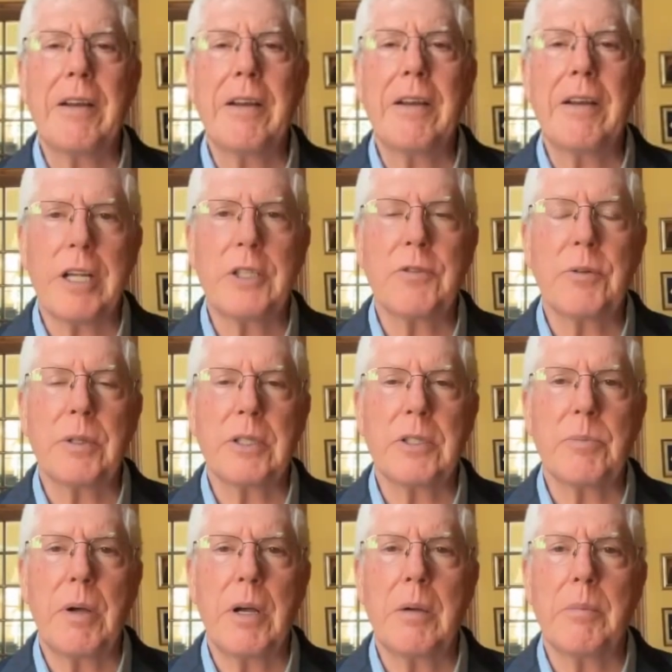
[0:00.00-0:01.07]
prays for
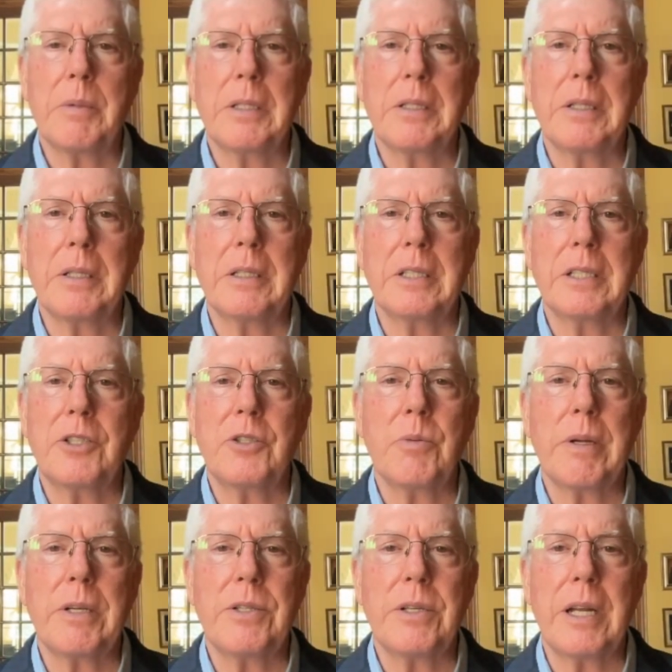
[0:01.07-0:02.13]
his mom. The
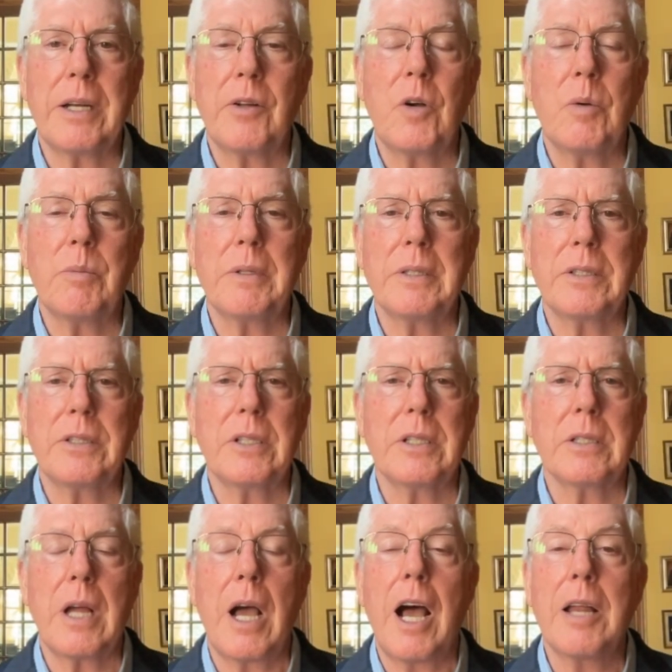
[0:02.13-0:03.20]
situation at home is
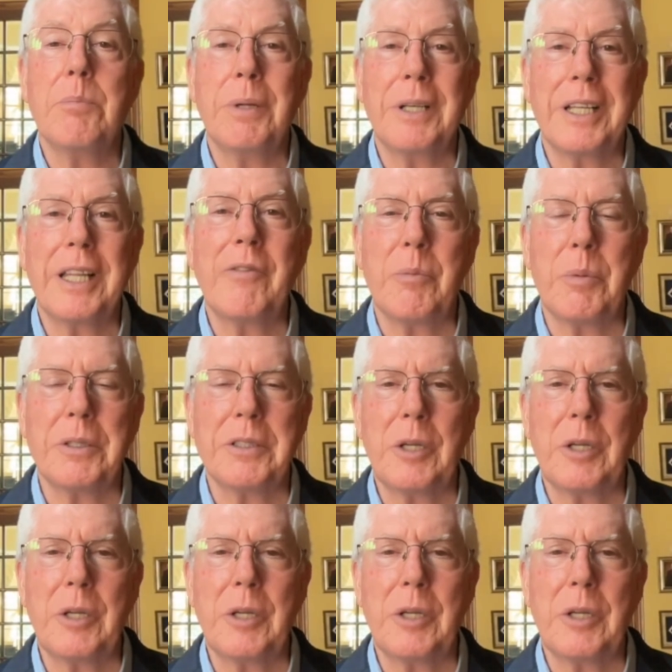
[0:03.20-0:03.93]
just unbelievable.